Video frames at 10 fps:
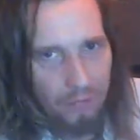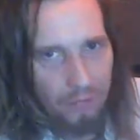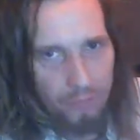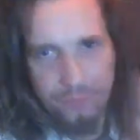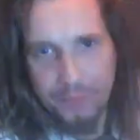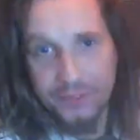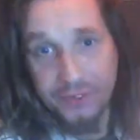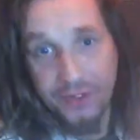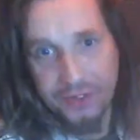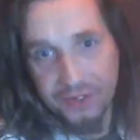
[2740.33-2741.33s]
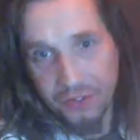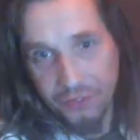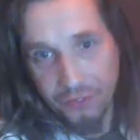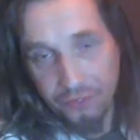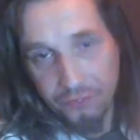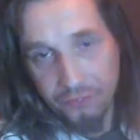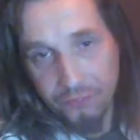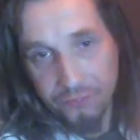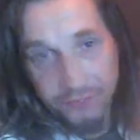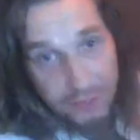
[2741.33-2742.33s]
we've been donated a guitar.
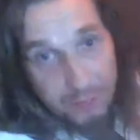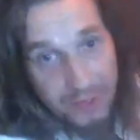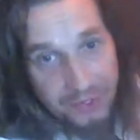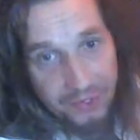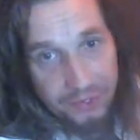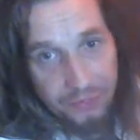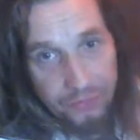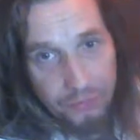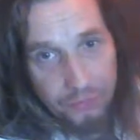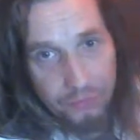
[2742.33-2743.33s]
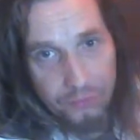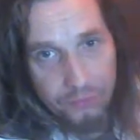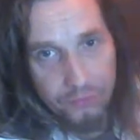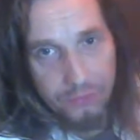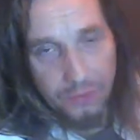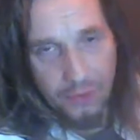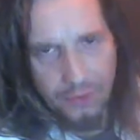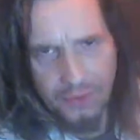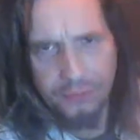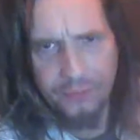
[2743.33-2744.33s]
Tim needs a guitar, and
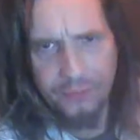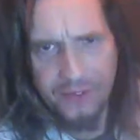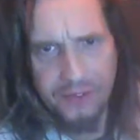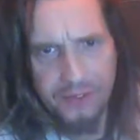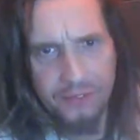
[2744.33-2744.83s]
that's what they did.